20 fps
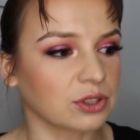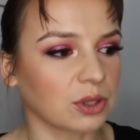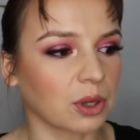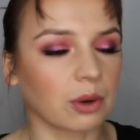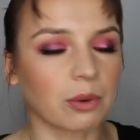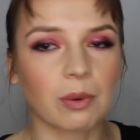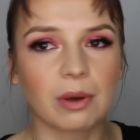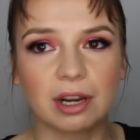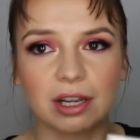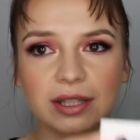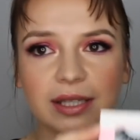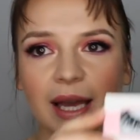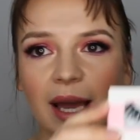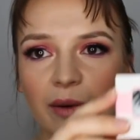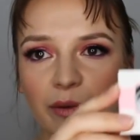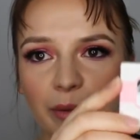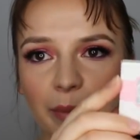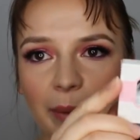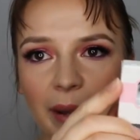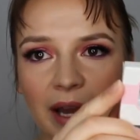So I wanted to
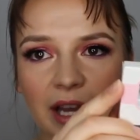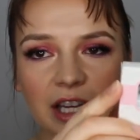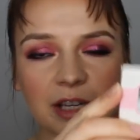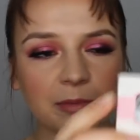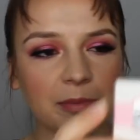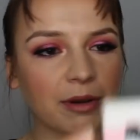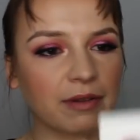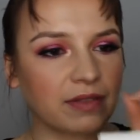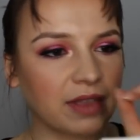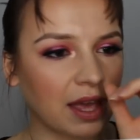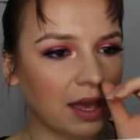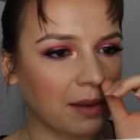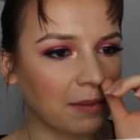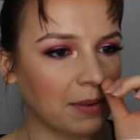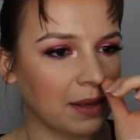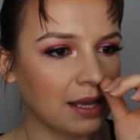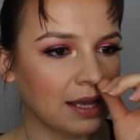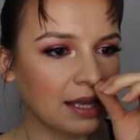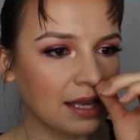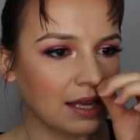have a backup of
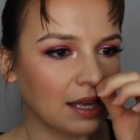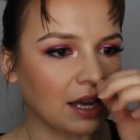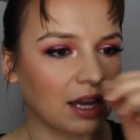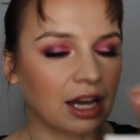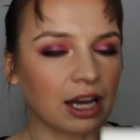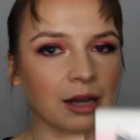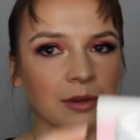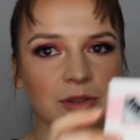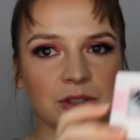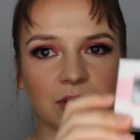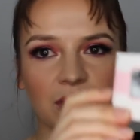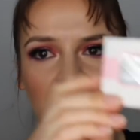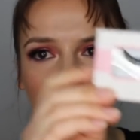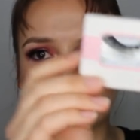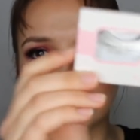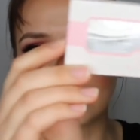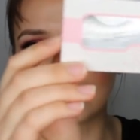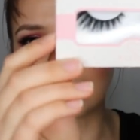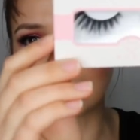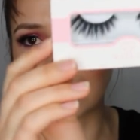them. So
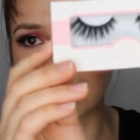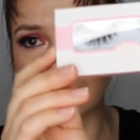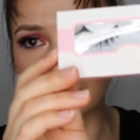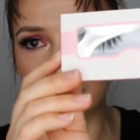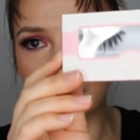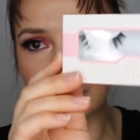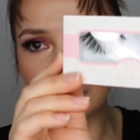that's the style